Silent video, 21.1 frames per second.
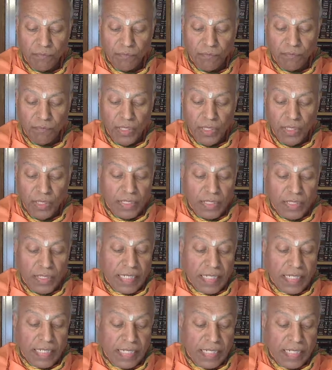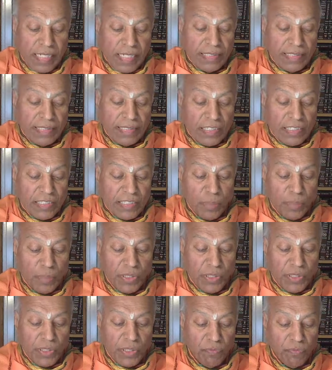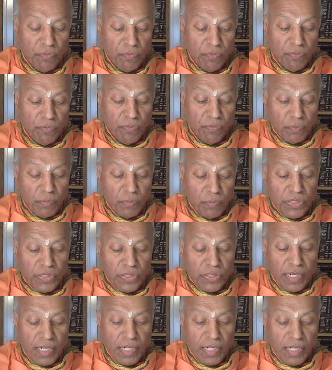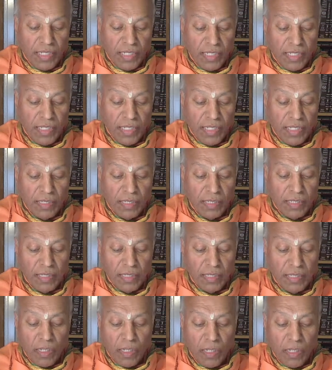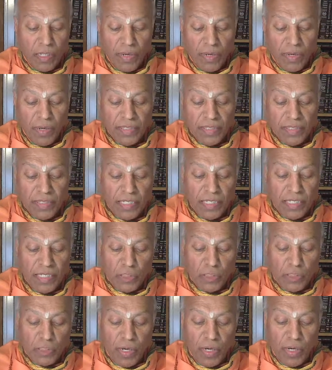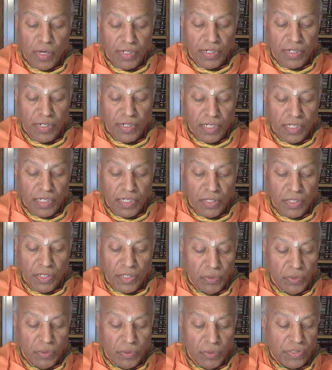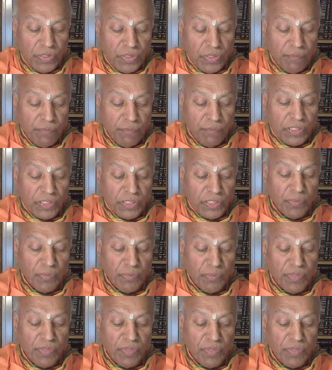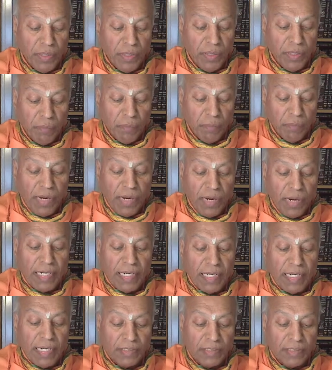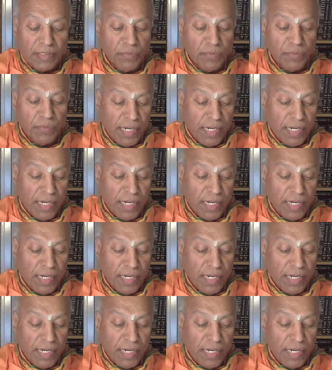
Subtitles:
It contains a description of Pushkara Tirtha. Surprisingly, this part ridicules the worship of the planets sometimes.